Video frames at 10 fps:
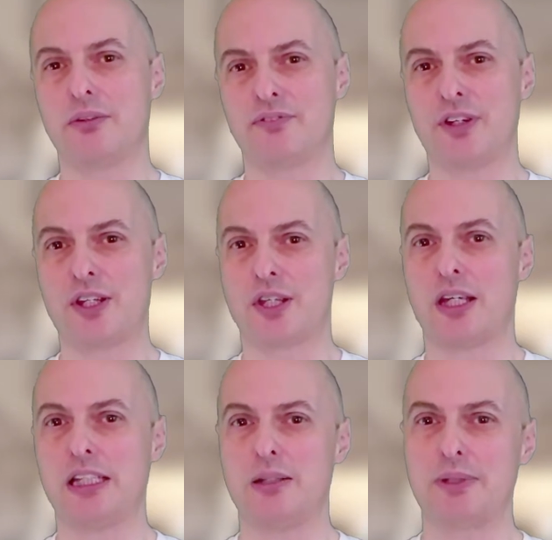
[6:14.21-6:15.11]
further
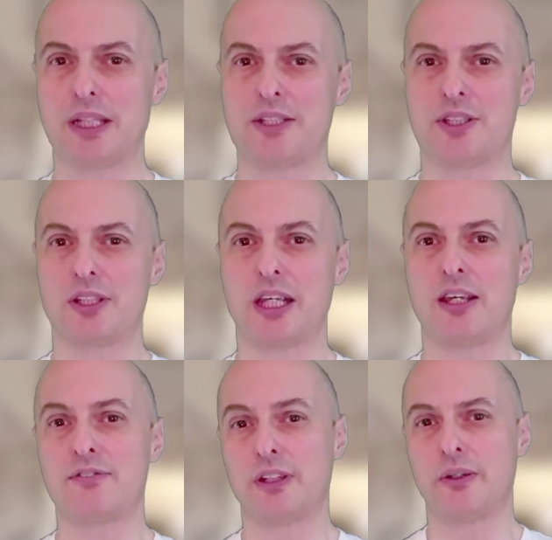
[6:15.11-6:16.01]
eliminating the
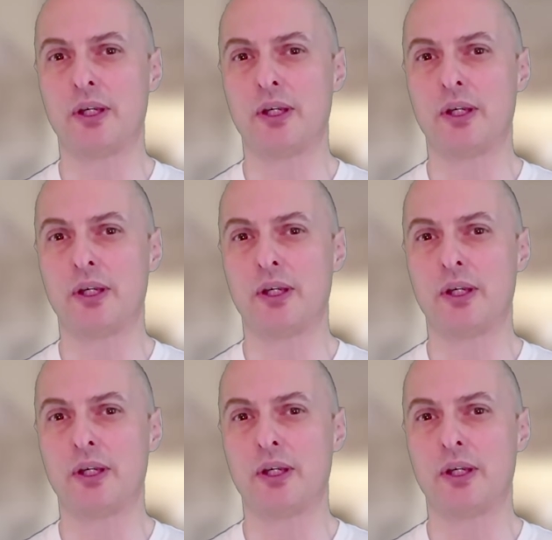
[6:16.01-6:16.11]
airflow.